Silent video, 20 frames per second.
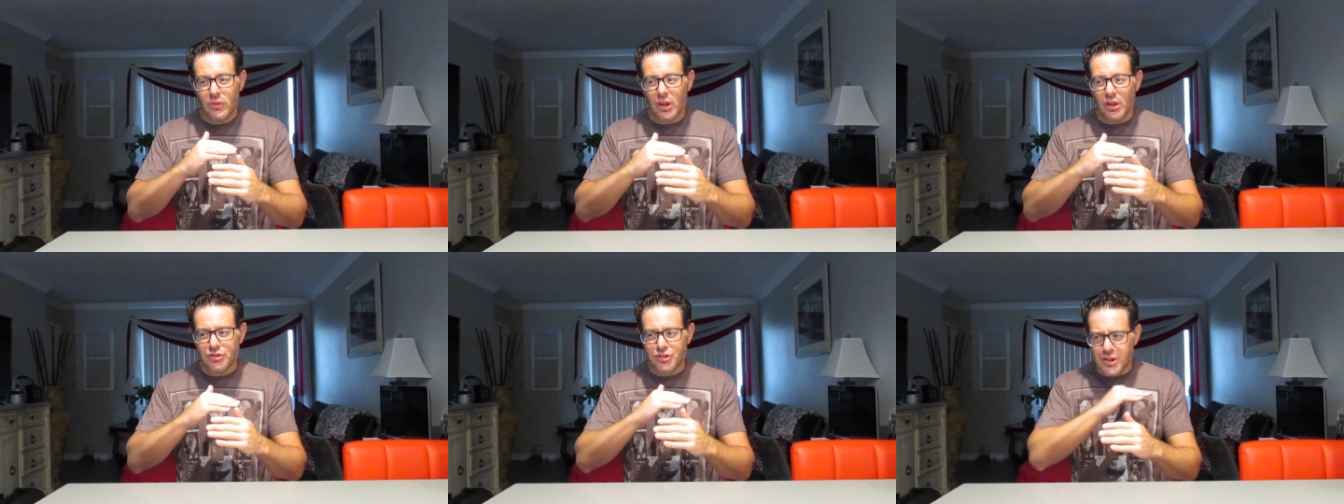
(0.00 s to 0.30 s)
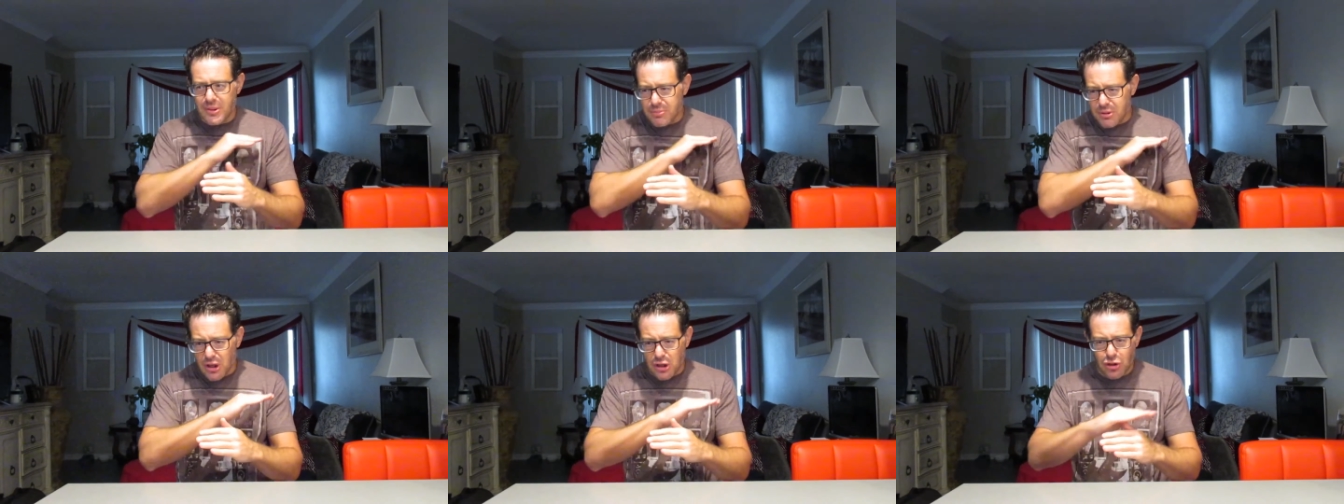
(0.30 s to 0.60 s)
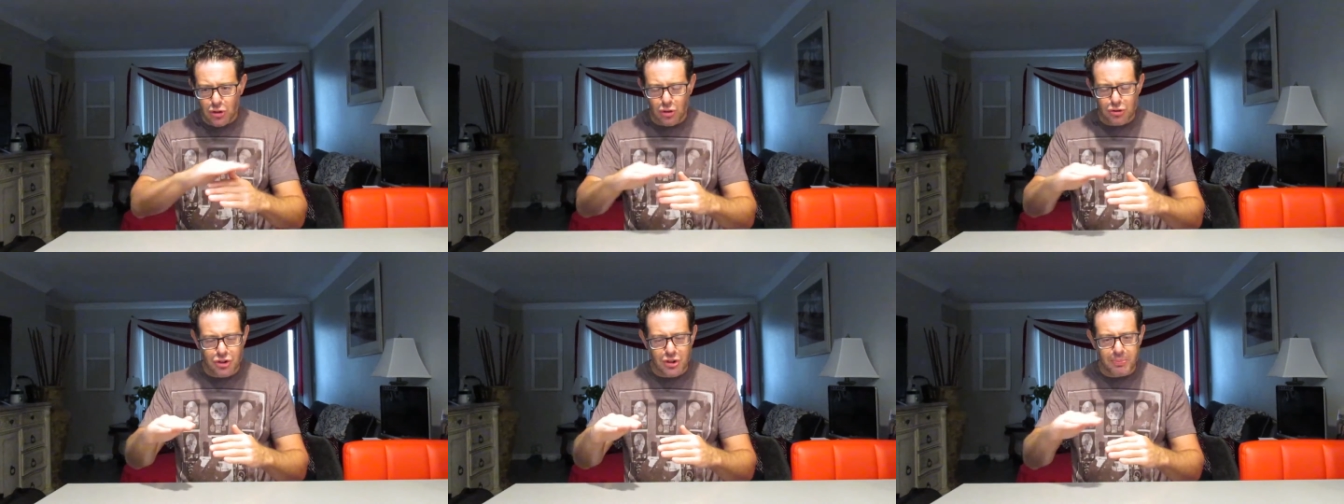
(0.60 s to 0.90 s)
Seems like,
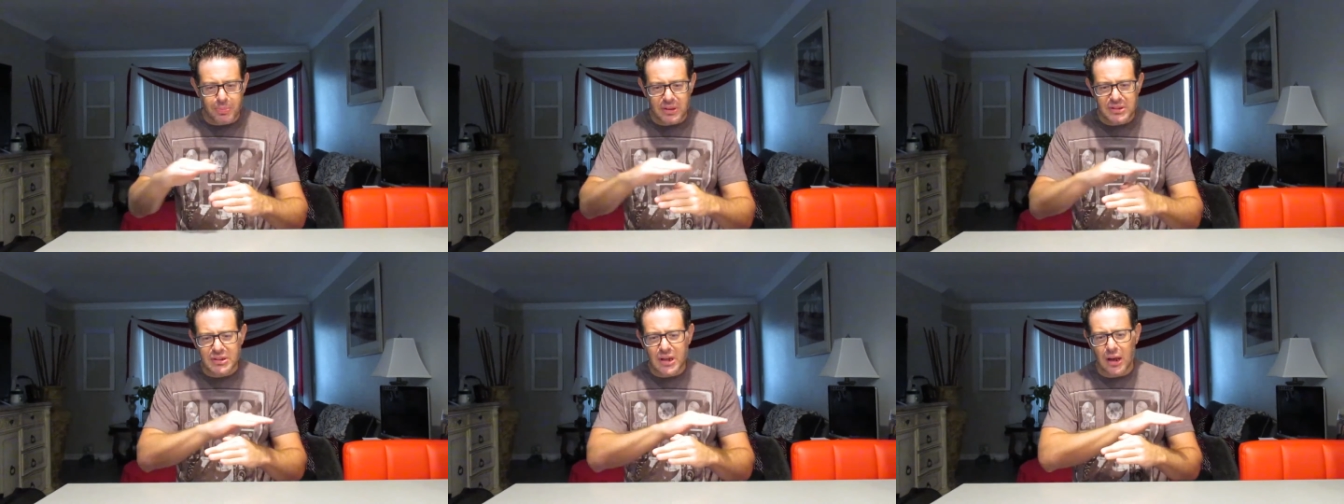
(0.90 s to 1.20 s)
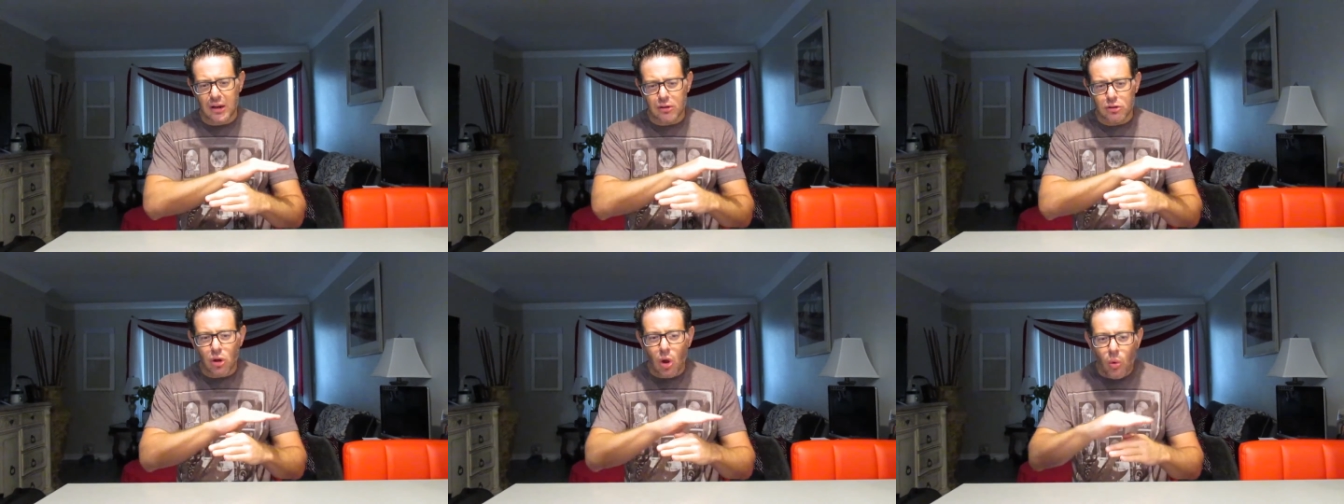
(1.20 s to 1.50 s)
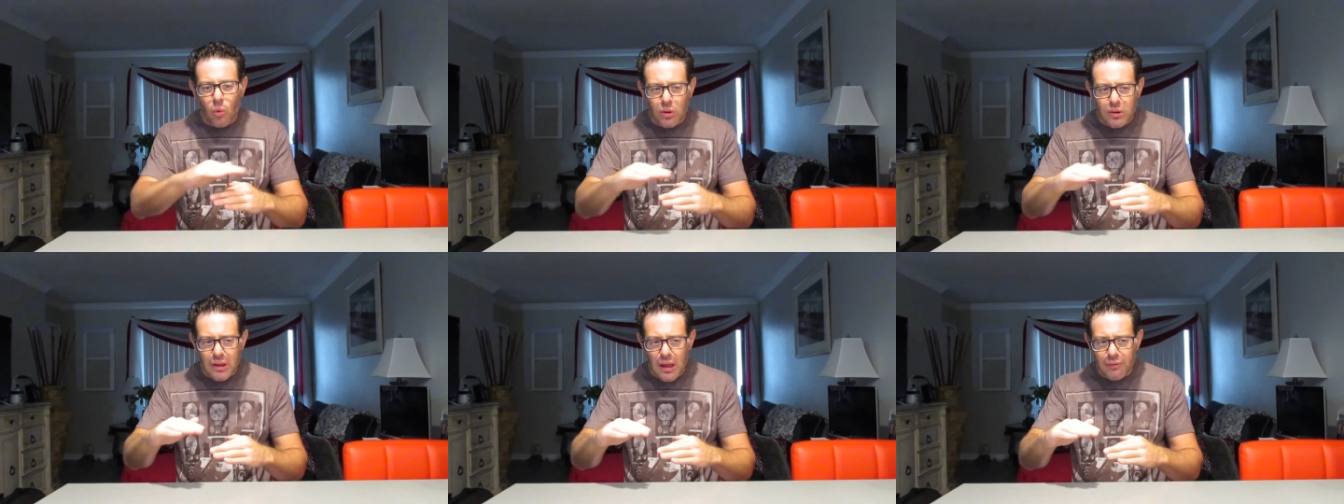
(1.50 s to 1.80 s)
she beats kind of
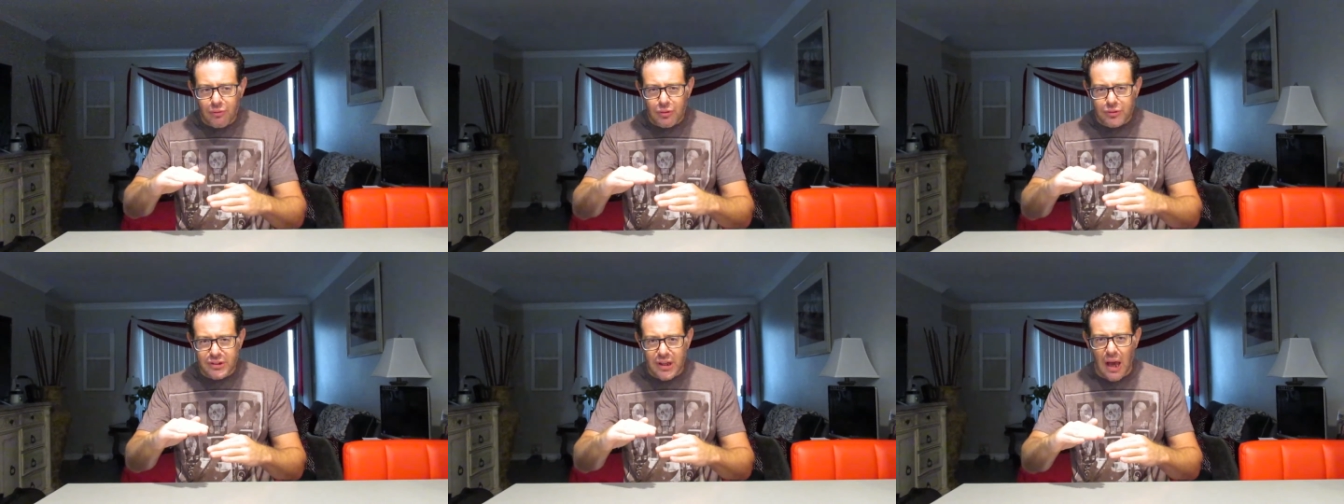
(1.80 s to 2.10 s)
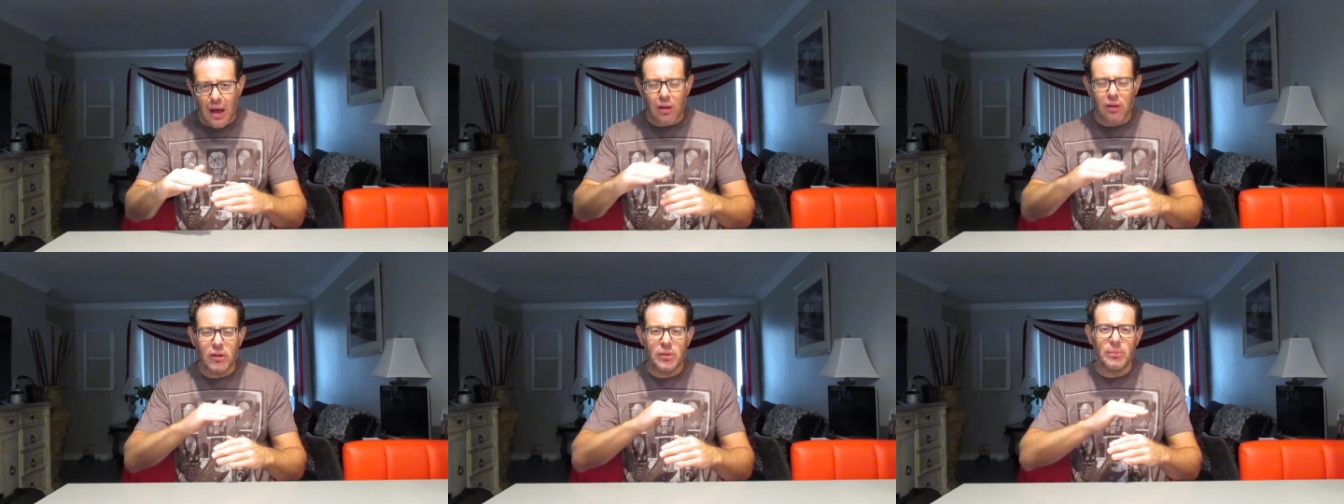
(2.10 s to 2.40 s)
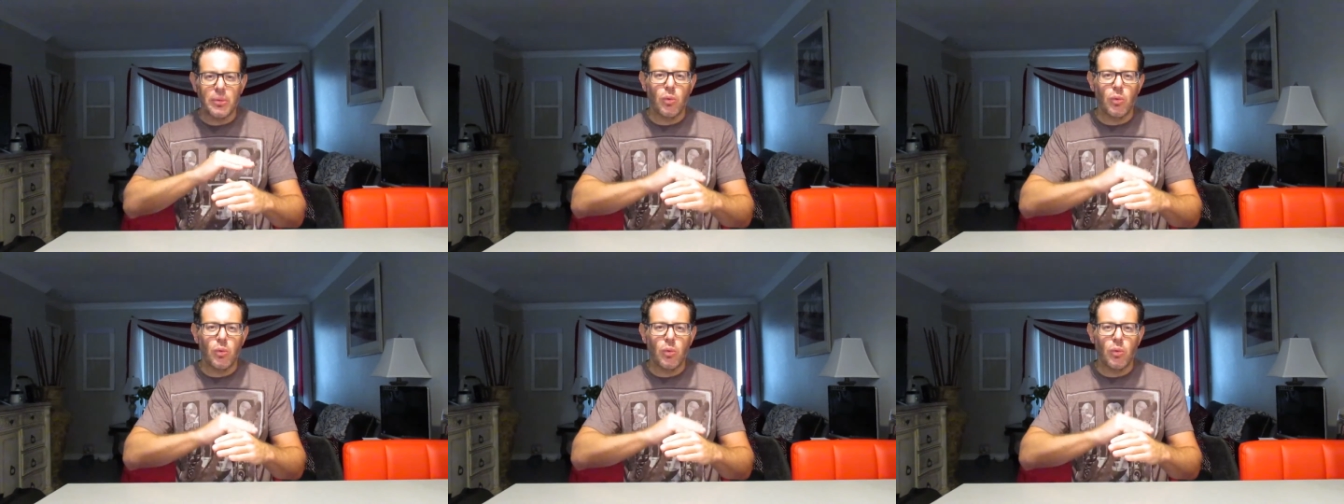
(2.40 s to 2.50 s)
lower level talent,